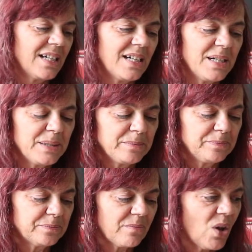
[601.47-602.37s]

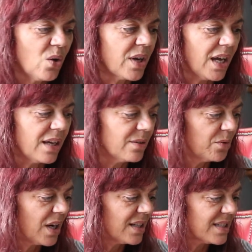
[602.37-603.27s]
Um, okay,
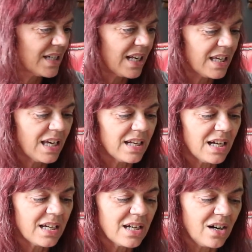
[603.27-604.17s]
what else did I get?
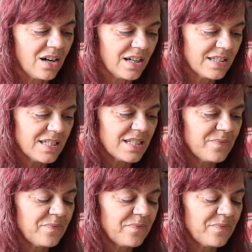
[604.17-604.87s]
I got.